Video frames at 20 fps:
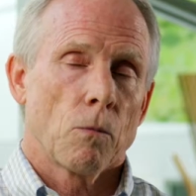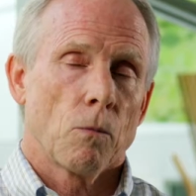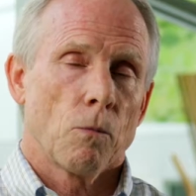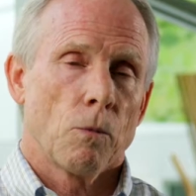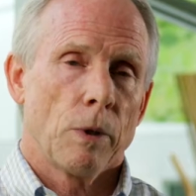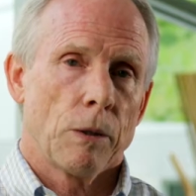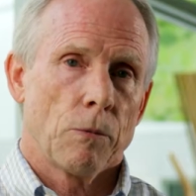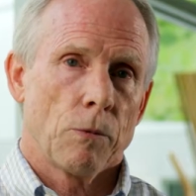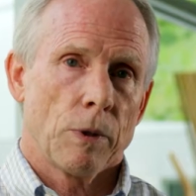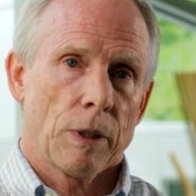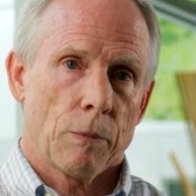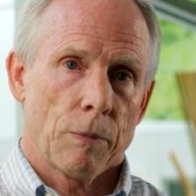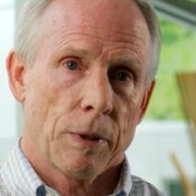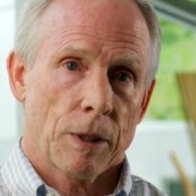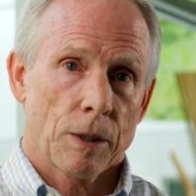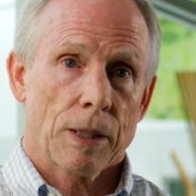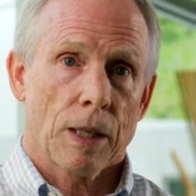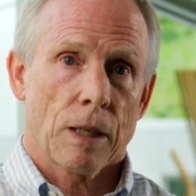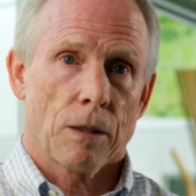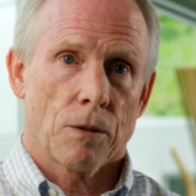When we
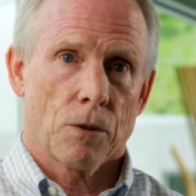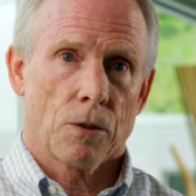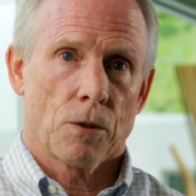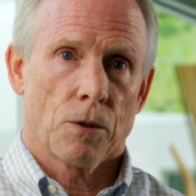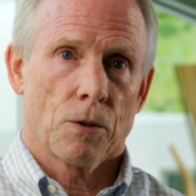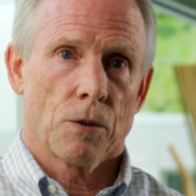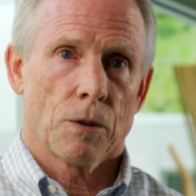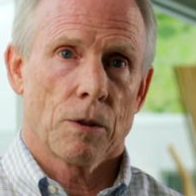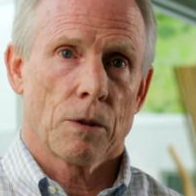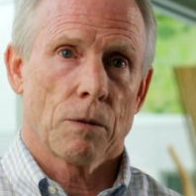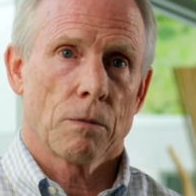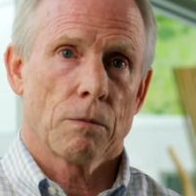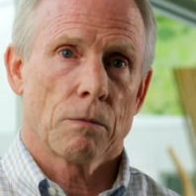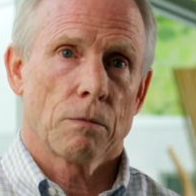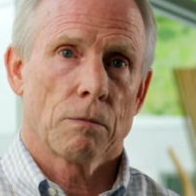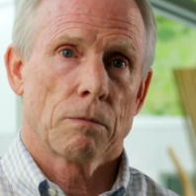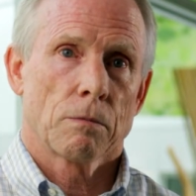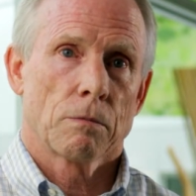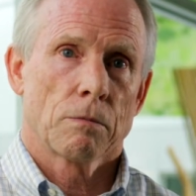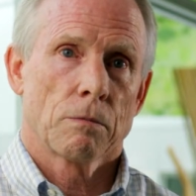built that new unit,
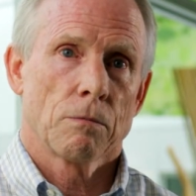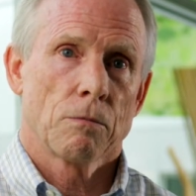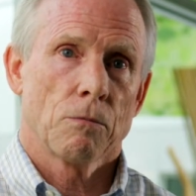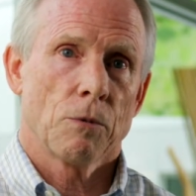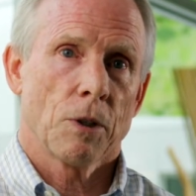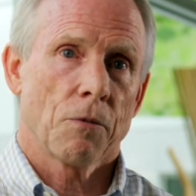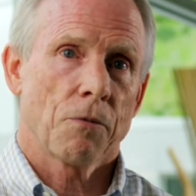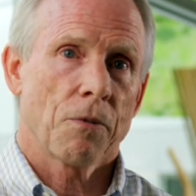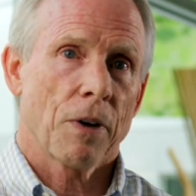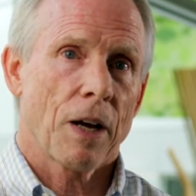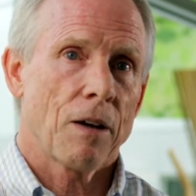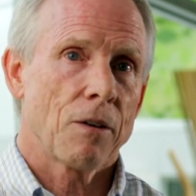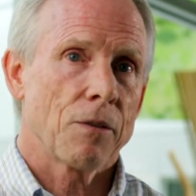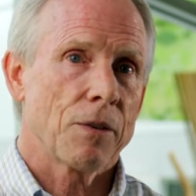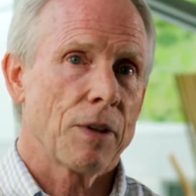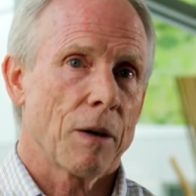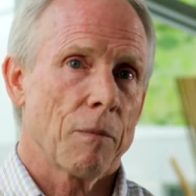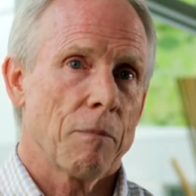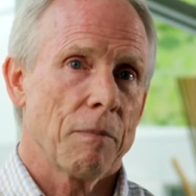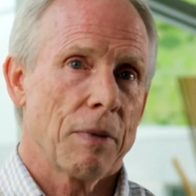we found
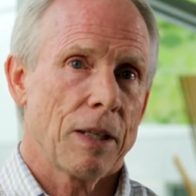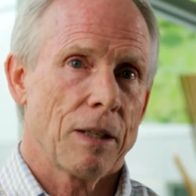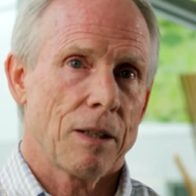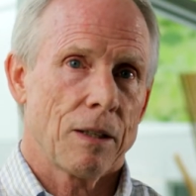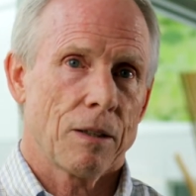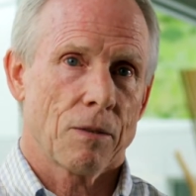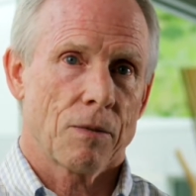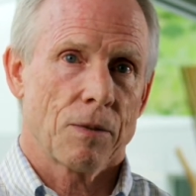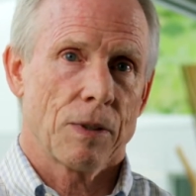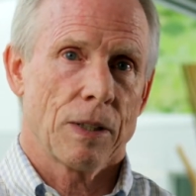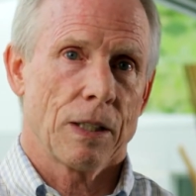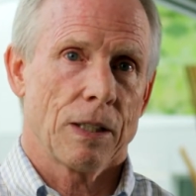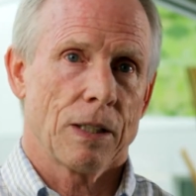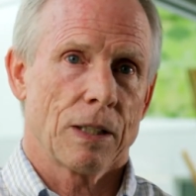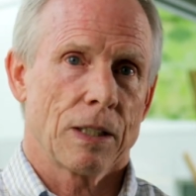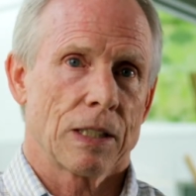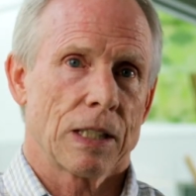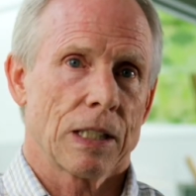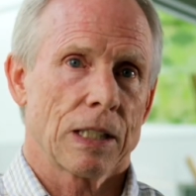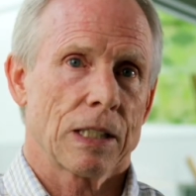that many of the
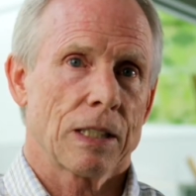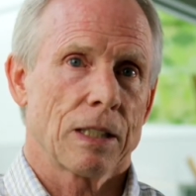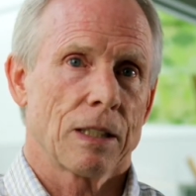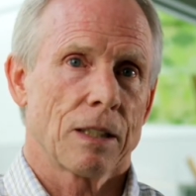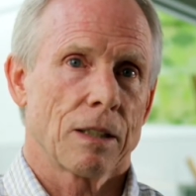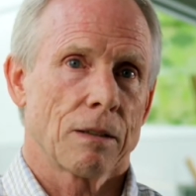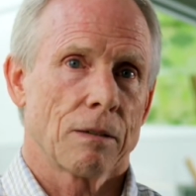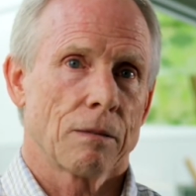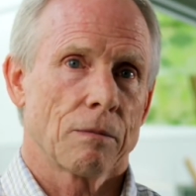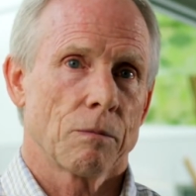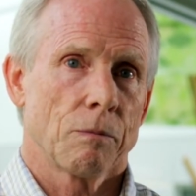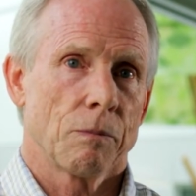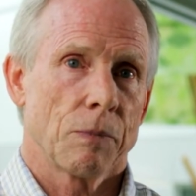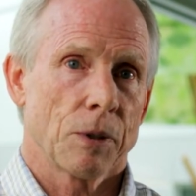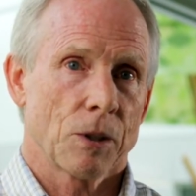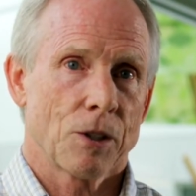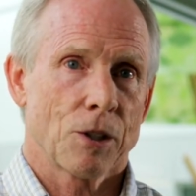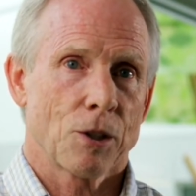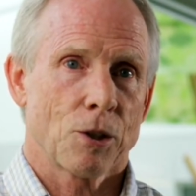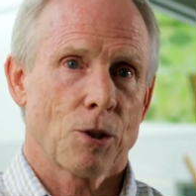existing
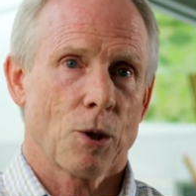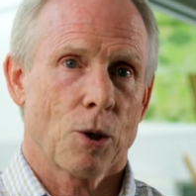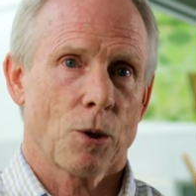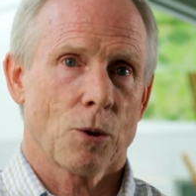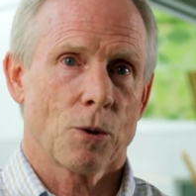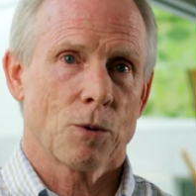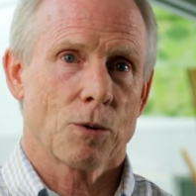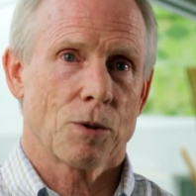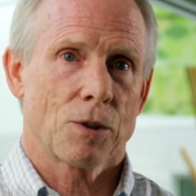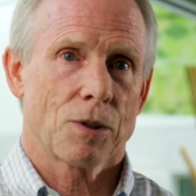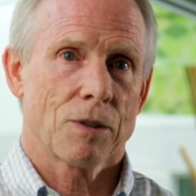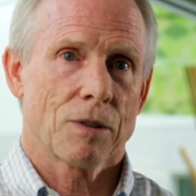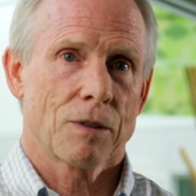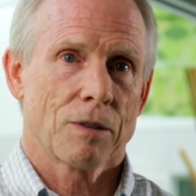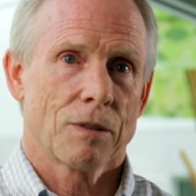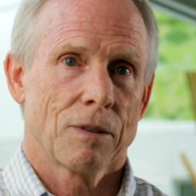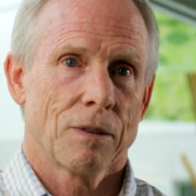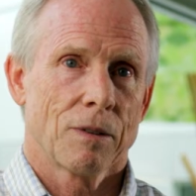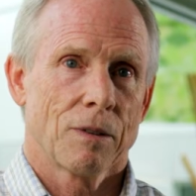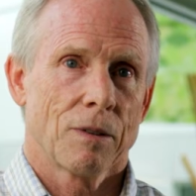building codes
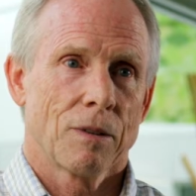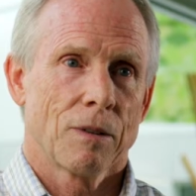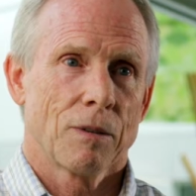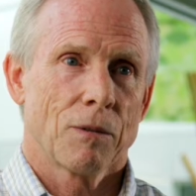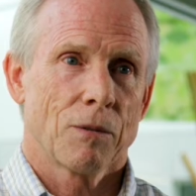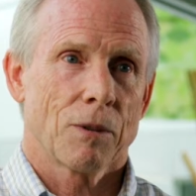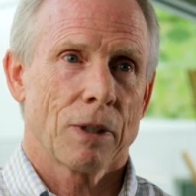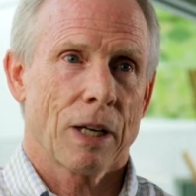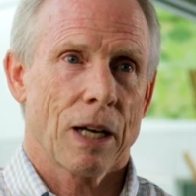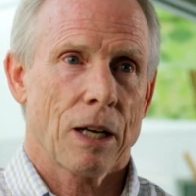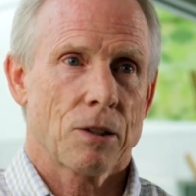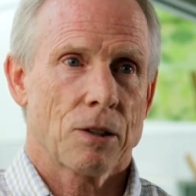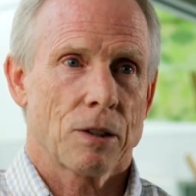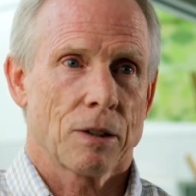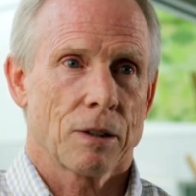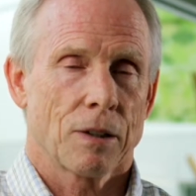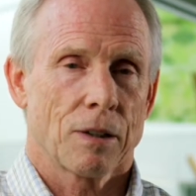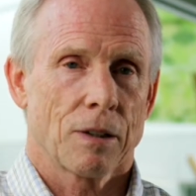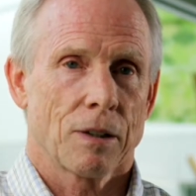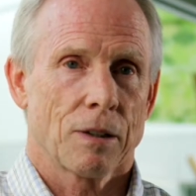were
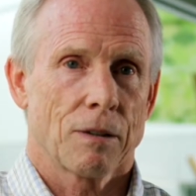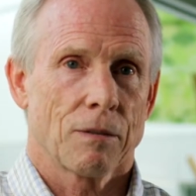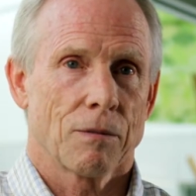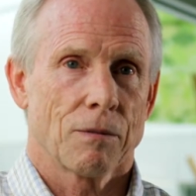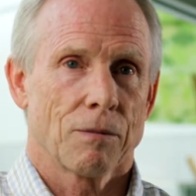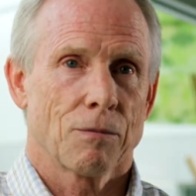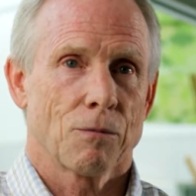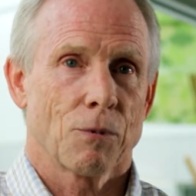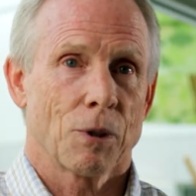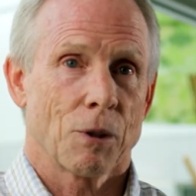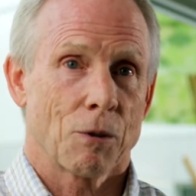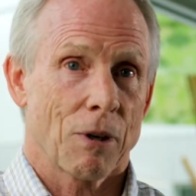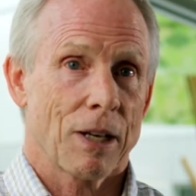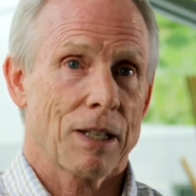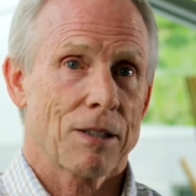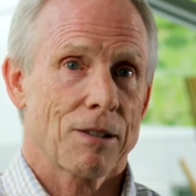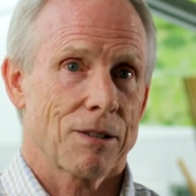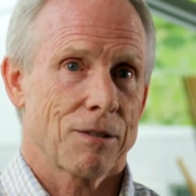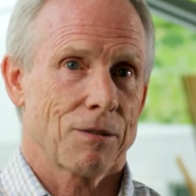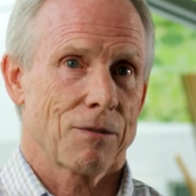actually
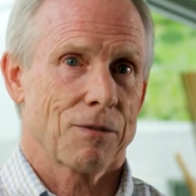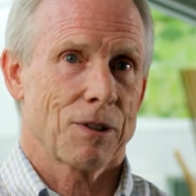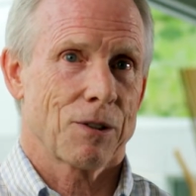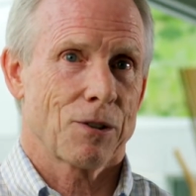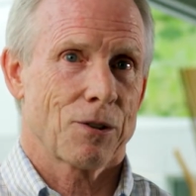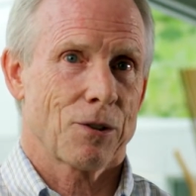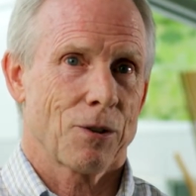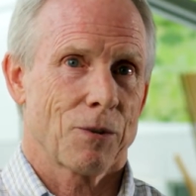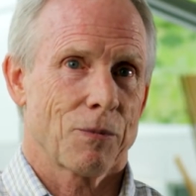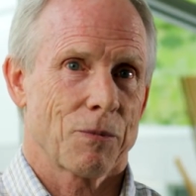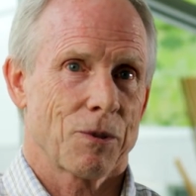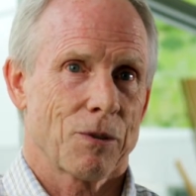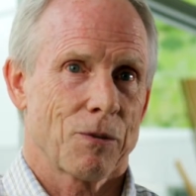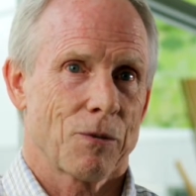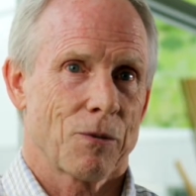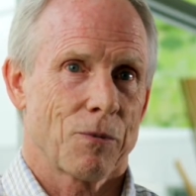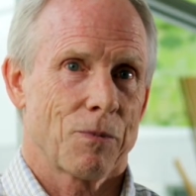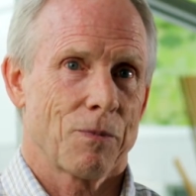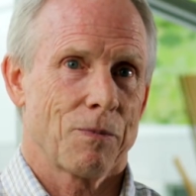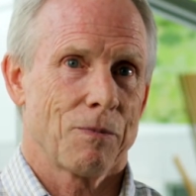regressive in terms
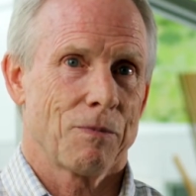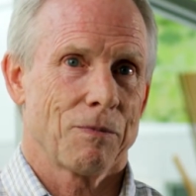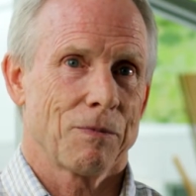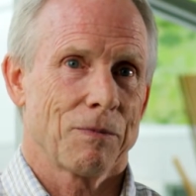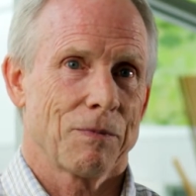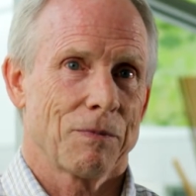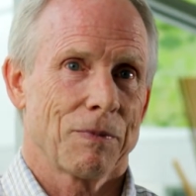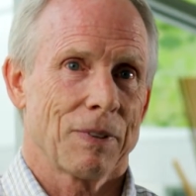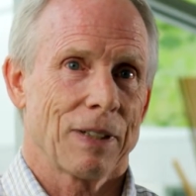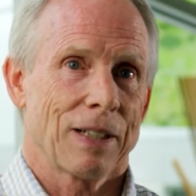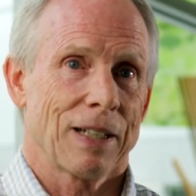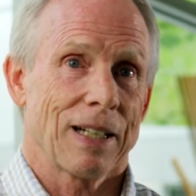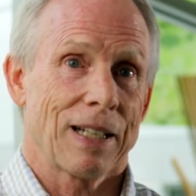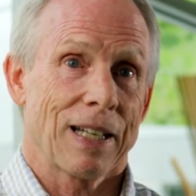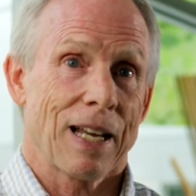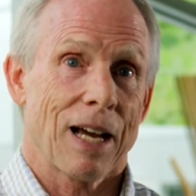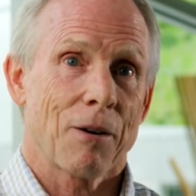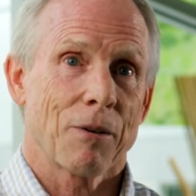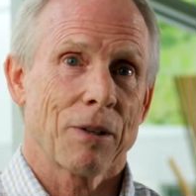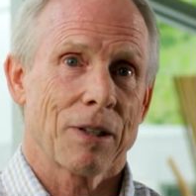of
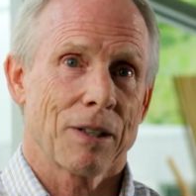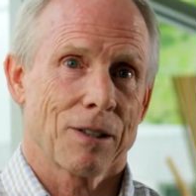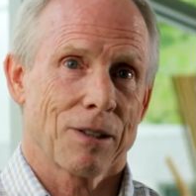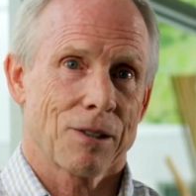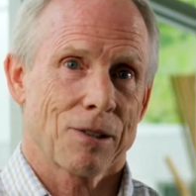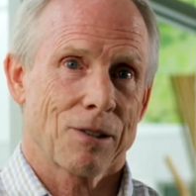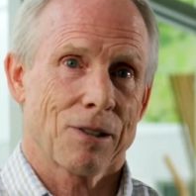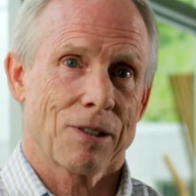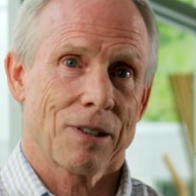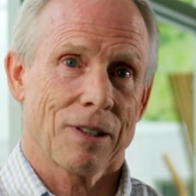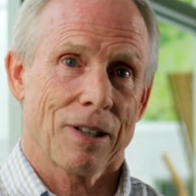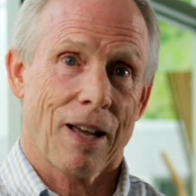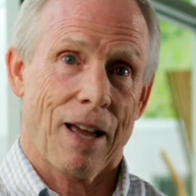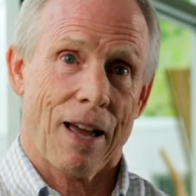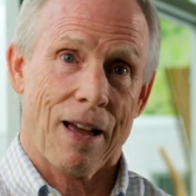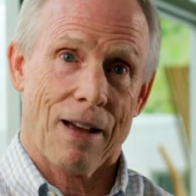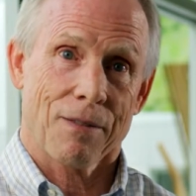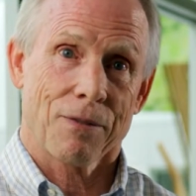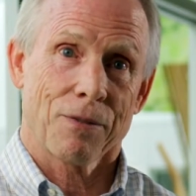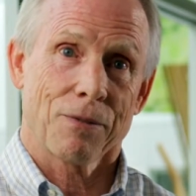allowing us to
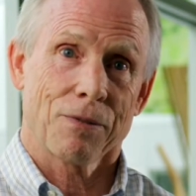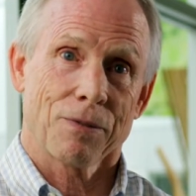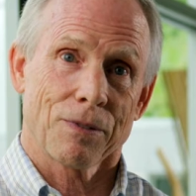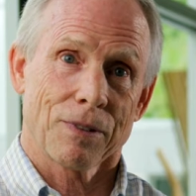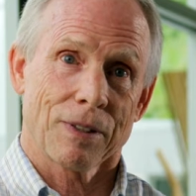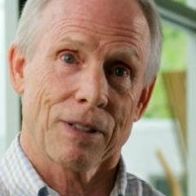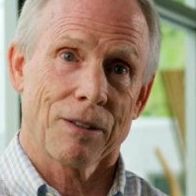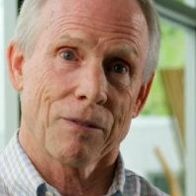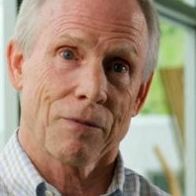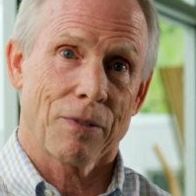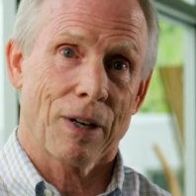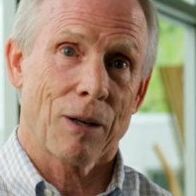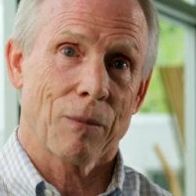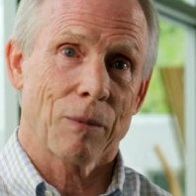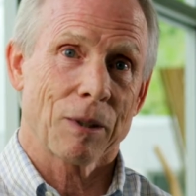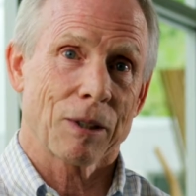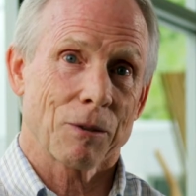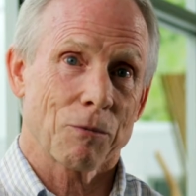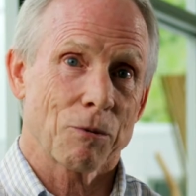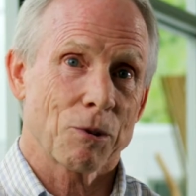have an
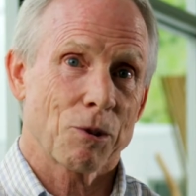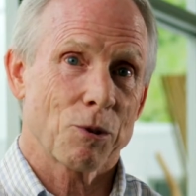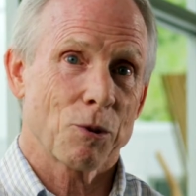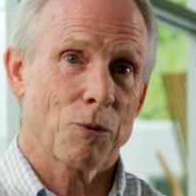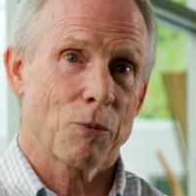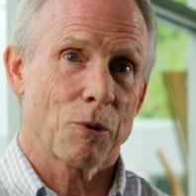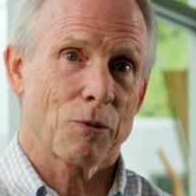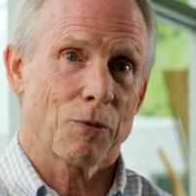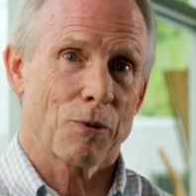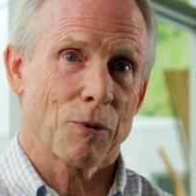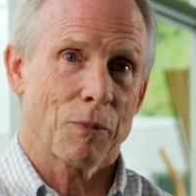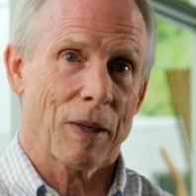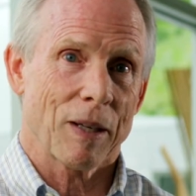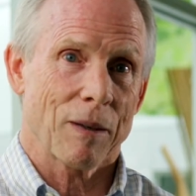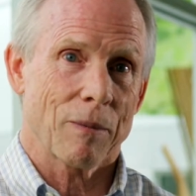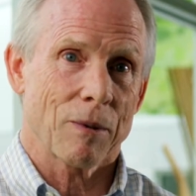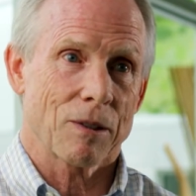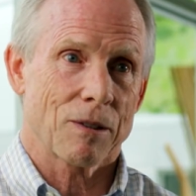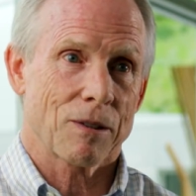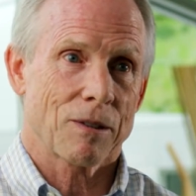environment that was suitable for
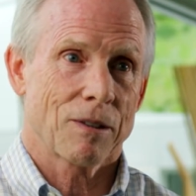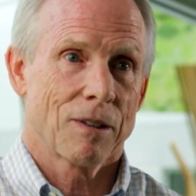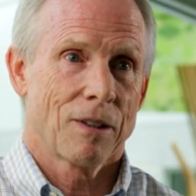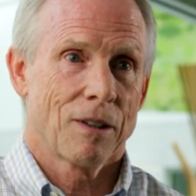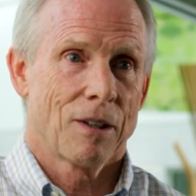babies.